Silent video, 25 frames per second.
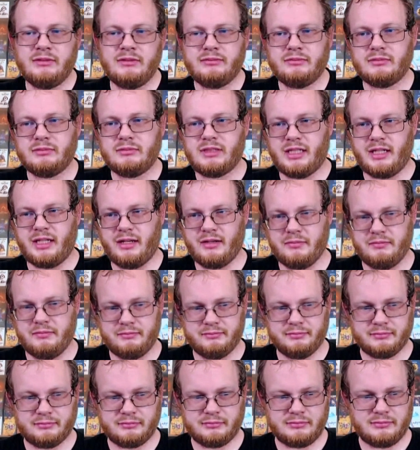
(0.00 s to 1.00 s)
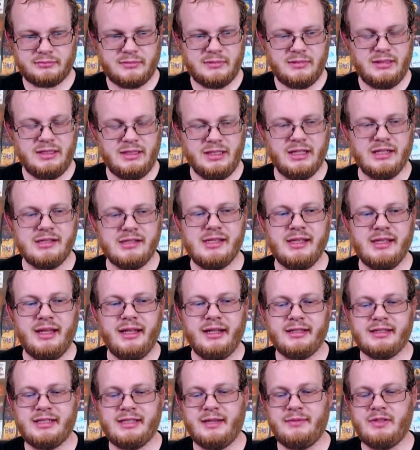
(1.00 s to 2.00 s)
So, because a
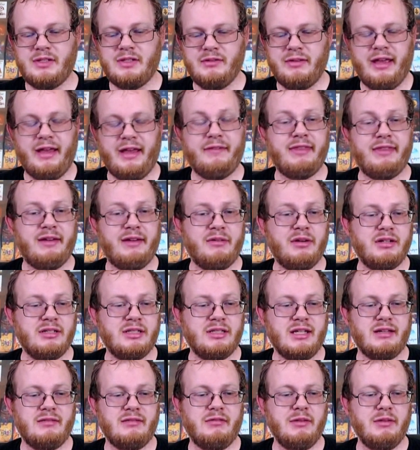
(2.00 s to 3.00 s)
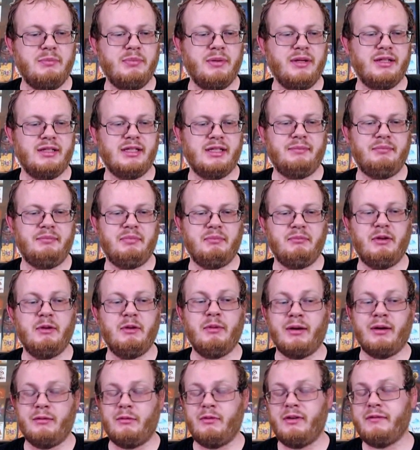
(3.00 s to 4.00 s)
lot of times you have that where it's like we build up, we
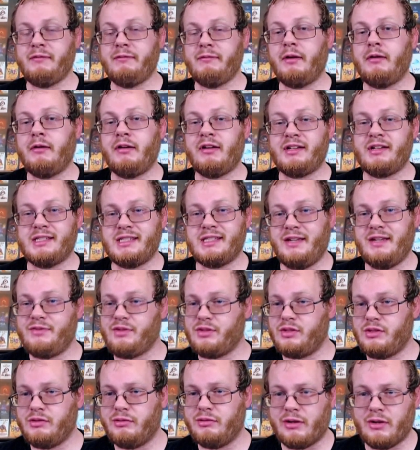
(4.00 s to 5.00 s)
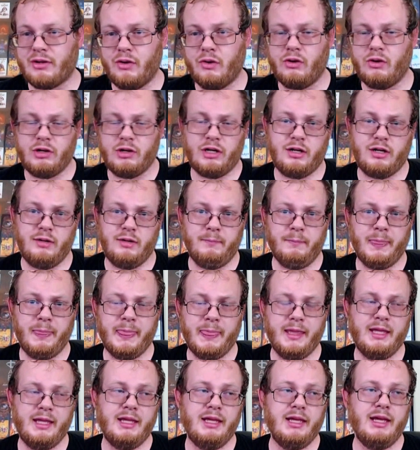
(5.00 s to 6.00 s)
we wrote ourselves into a corner,
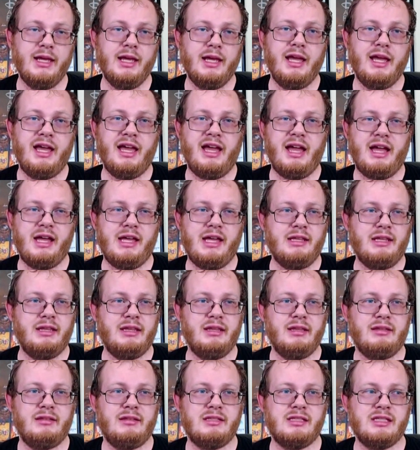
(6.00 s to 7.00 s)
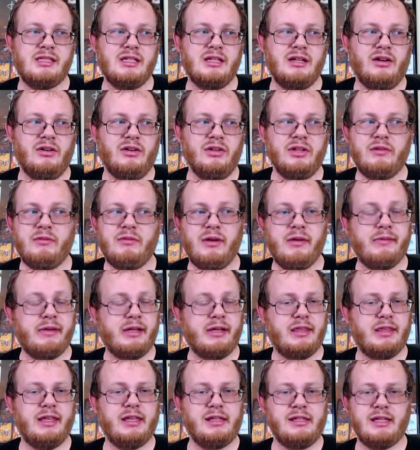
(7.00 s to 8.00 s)
and only way we
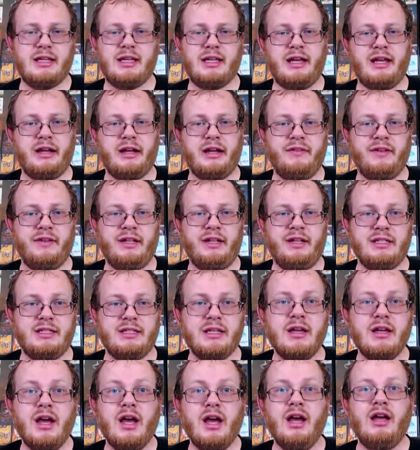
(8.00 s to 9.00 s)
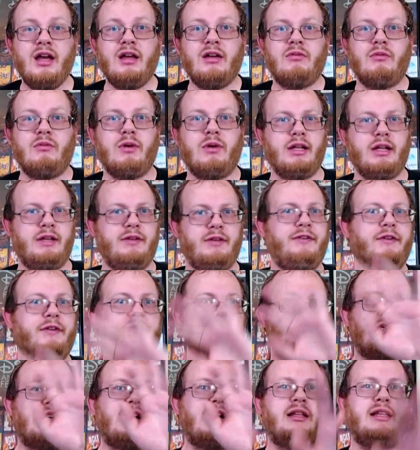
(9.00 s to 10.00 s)
could think to get out of it is, what if it
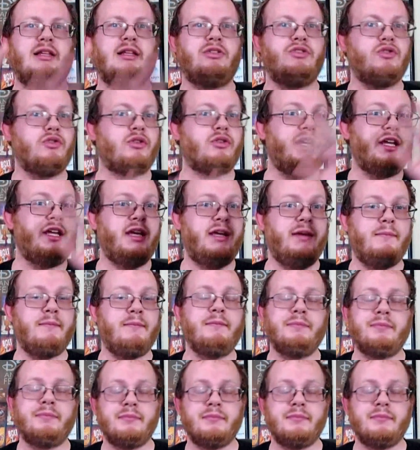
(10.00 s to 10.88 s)
was all a dream?